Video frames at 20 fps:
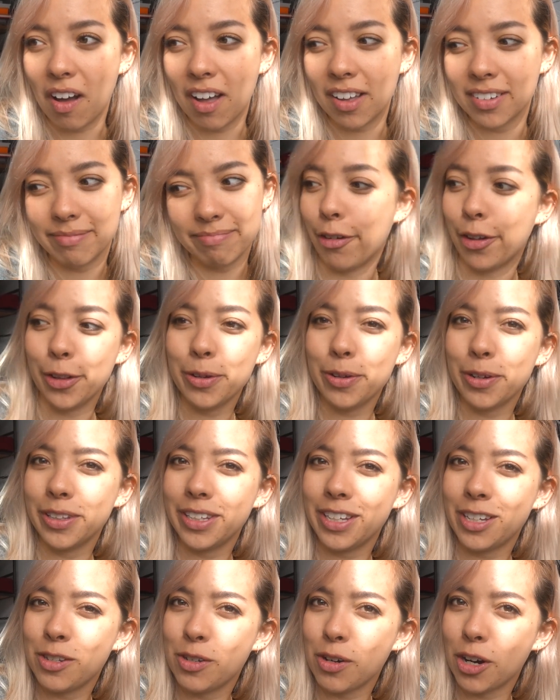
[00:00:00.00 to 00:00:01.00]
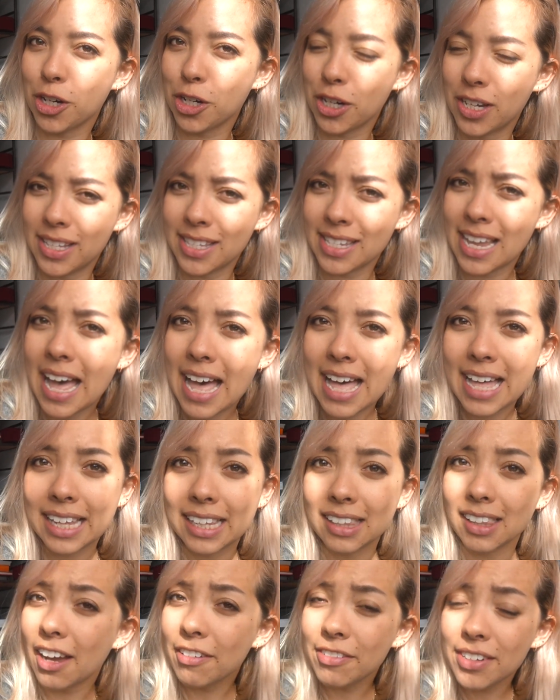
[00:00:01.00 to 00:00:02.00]
I followed all the instructions,
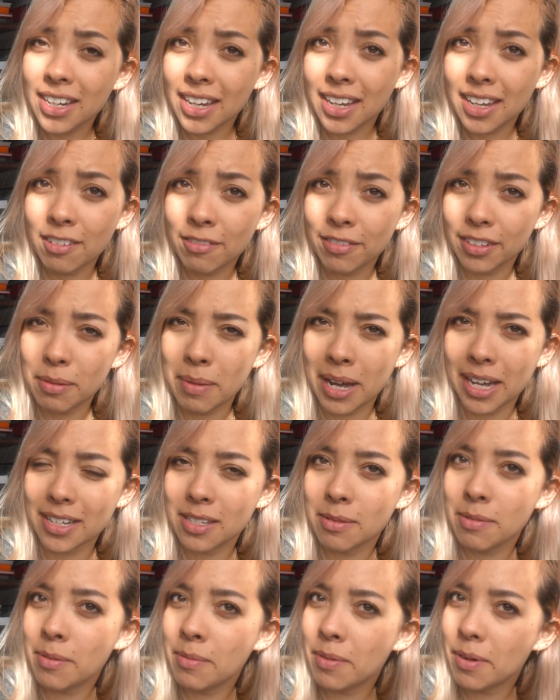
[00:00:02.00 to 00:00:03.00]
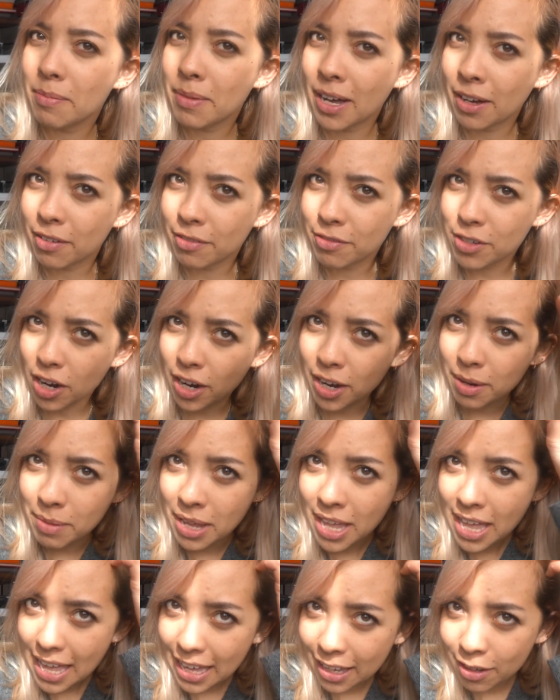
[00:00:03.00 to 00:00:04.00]
left it in for the maximum amount of time,
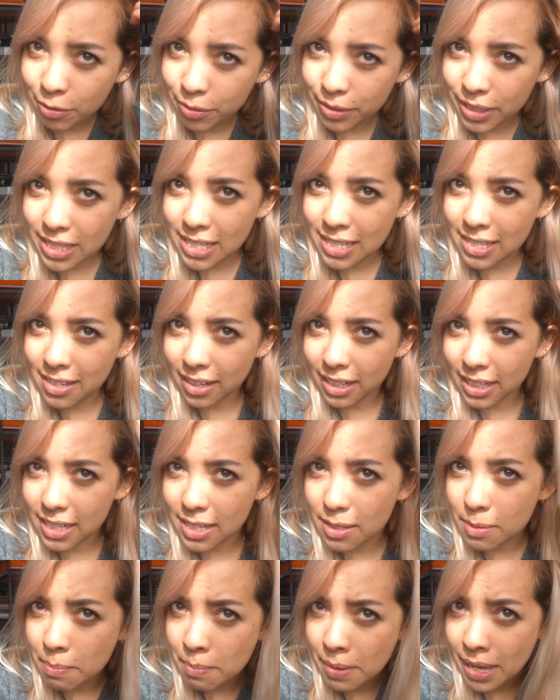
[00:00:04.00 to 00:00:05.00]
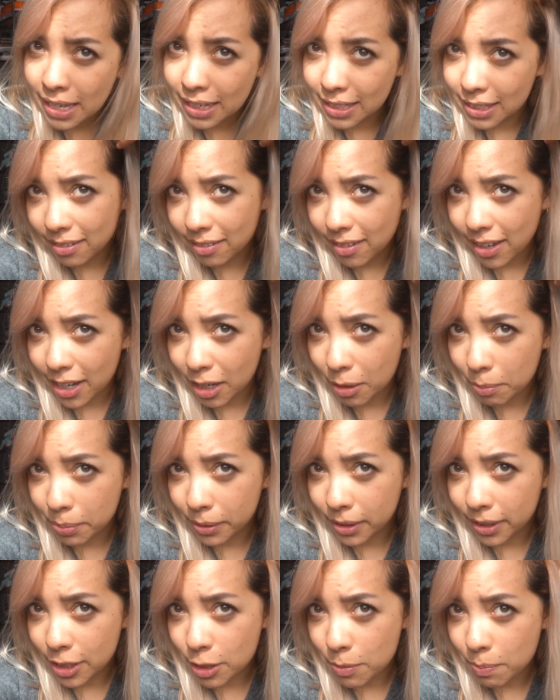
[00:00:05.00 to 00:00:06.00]
and all it's done is make the like
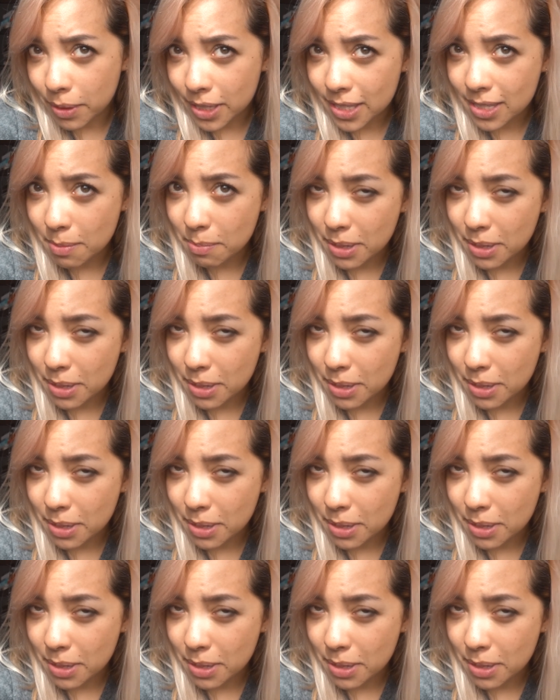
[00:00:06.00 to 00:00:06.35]
bleach bits a